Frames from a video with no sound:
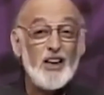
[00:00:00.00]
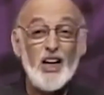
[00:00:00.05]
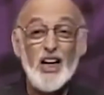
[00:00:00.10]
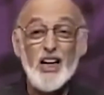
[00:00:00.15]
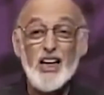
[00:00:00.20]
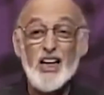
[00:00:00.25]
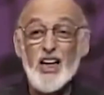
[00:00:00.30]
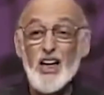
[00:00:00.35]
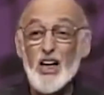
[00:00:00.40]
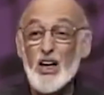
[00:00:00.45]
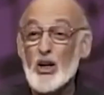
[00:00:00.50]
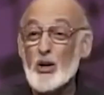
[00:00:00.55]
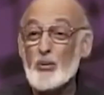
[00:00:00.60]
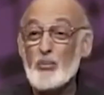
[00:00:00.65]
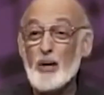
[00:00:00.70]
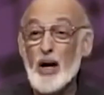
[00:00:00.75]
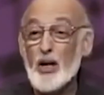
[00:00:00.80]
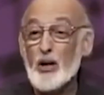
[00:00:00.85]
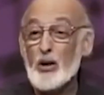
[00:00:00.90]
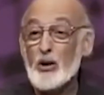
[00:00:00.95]
I cared
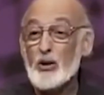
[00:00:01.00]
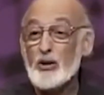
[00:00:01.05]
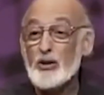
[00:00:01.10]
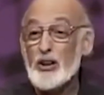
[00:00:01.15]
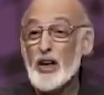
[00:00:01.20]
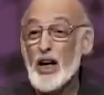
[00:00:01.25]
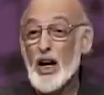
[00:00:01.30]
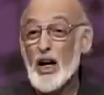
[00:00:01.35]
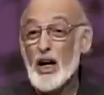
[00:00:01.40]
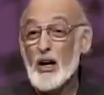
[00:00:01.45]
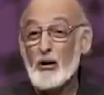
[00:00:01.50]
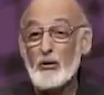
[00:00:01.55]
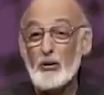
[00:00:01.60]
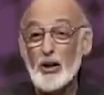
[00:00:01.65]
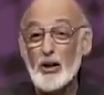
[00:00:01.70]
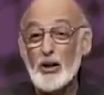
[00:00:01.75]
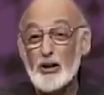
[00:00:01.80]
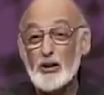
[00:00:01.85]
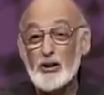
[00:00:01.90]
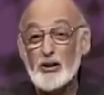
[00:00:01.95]
about your day, I
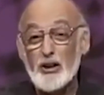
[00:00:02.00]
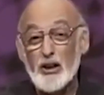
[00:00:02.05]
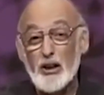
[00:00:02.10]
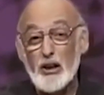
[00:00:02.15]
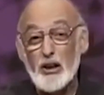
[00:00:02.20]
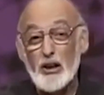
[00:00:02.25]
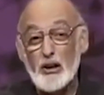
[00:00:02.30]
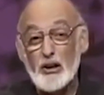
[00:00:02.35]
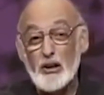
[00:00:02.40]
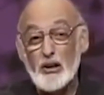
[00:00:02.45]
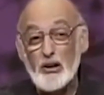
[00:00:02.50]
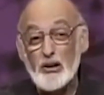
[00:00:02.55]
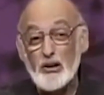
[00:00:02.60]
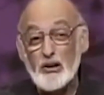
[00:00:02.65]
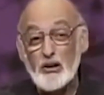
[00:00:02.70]
really did.